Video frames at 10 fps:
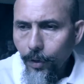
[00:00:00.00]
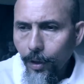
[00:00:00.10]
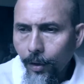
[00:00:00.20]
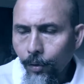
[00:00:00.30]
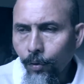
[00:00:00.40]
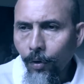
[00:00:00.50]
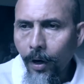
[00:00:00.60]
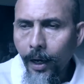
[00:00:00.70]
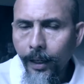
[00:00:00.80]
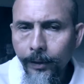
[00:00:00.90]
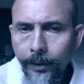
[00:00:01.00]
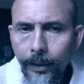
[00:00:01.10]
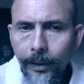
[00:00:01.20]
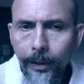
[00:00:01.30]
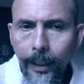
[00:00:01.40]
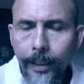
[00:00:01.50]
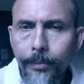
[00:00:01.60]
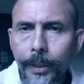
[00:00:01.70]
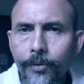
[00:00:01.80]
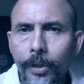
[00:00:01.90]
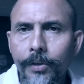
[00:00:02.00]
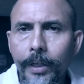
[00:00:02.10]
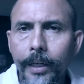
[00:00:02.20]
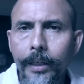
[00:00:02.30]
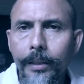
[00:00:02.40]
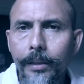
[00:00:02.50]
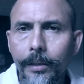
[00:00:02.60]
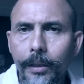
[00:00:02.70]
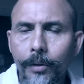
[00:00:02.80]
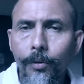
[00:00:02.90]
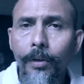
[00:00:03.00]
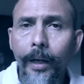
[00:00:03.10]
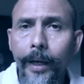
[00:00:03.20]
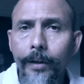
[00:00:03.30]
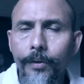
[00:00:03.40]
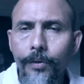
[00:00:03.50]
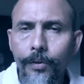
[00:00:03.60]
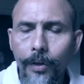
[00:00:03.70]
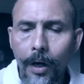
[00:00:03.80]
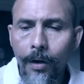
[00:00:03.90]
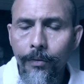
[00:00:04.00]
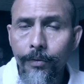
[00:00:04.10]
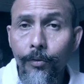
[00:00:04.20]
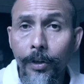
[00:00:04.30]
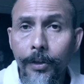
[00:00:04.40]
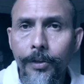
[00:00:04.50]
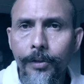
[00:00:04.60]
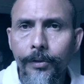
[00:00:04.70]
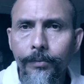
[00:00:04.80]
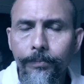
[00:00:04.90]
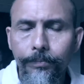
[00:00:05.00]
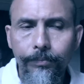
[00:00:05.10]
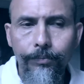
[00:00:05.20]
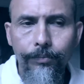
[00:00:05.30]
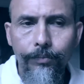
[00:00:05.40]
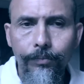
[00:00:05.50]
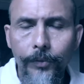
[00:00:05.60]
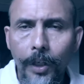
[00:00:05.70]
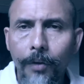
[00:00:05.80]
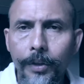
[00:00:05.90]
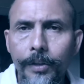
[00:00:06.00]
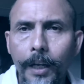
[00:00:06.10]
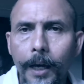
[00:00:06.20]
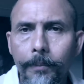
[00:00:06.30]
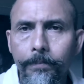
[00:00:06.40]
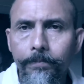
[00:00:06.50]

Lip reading: the Qur'an has been translated to the lens of religion, of Islam.